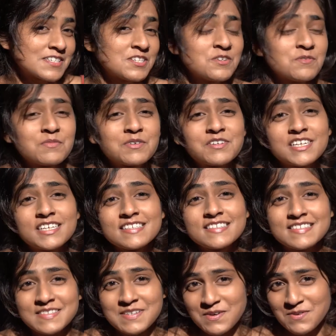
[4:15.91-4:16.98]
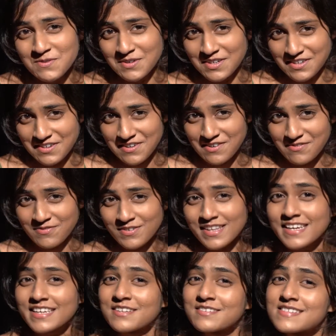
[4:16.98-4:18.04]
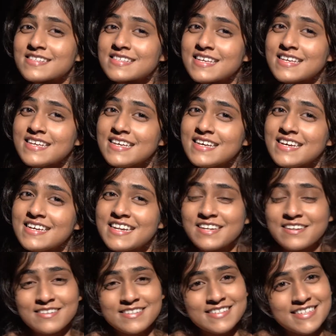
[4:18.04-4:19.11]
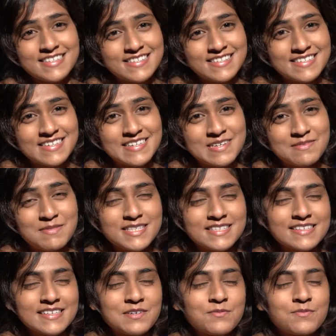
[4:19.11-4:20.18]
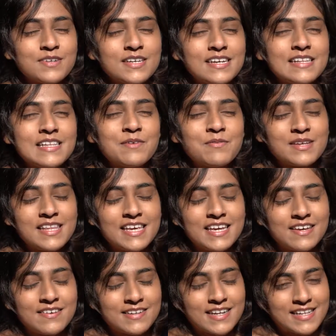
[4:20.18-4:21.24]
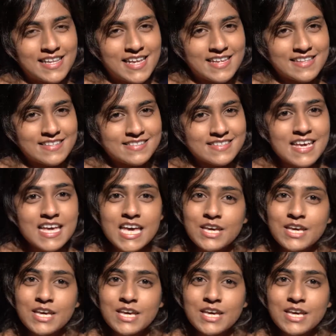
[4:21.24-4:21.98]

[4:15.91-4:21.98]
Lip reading: turmeric is so good for like your skin and your system, and it's like a really, really good cleanse.